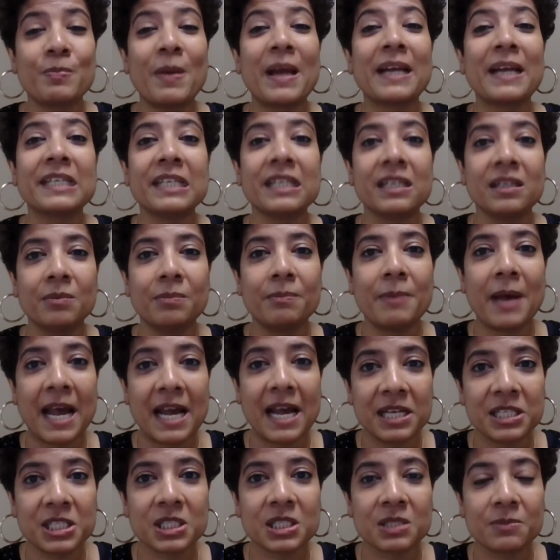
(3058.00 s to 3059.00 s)
respecting
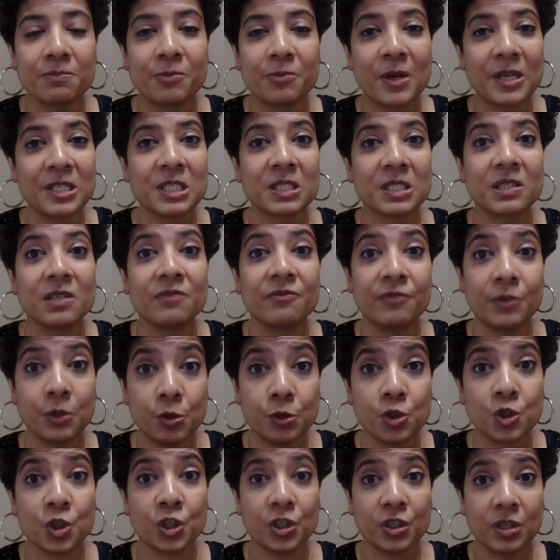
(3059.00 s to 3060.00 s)
past, present, and
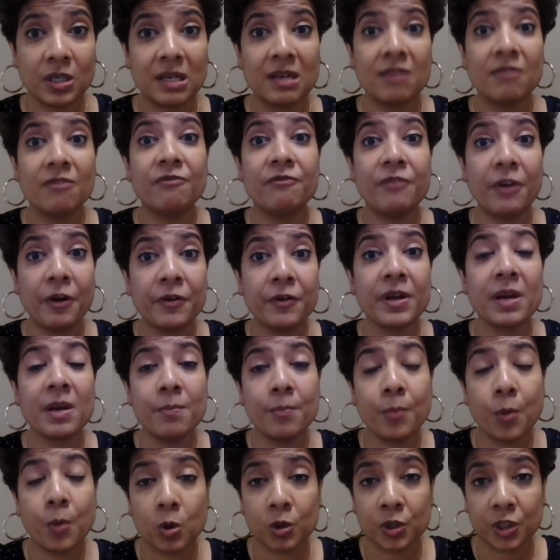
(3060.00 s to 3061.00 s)
future,
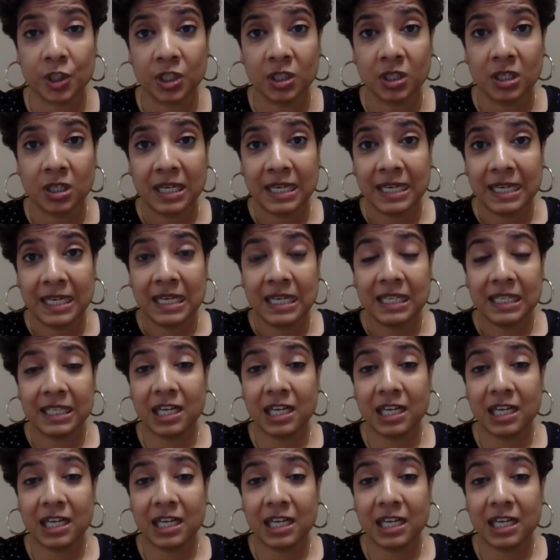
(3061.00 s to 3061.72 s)
very important.